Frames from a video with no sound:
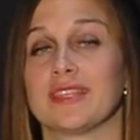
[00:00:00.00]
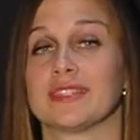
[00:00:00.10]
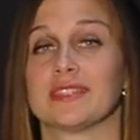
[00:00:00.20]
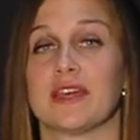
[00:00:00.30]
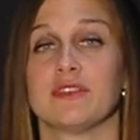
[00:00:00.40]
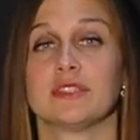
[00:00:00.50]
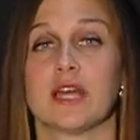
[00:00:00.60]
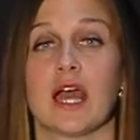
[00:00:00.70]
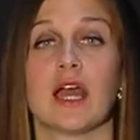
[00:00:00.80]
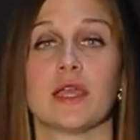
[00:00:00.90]
that it's 7
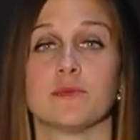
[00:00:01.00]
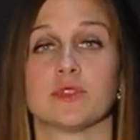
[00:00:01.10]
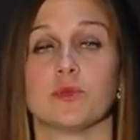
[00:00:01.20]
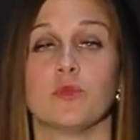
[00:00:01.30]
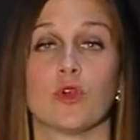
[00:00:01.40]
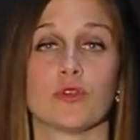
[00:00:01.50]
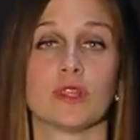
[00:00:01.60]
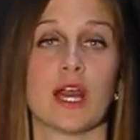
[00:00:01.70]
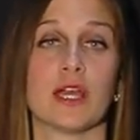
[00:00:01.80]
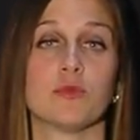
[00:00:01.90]
times more
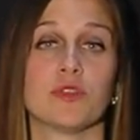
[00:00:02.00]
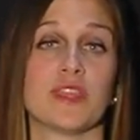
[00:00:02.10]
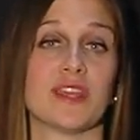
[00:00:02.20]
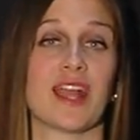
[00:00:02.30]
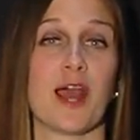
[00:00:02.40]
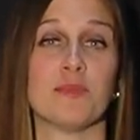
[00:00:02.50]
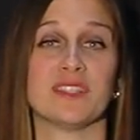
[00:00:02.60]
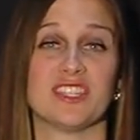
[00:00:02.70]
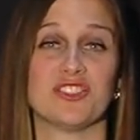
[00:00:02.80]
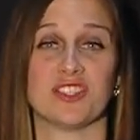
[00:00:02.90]
reliable than the
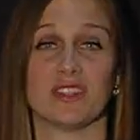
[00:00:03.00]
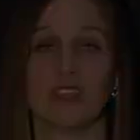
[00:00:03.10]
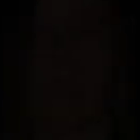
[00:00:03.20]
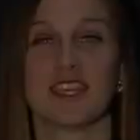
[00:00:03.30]
competition.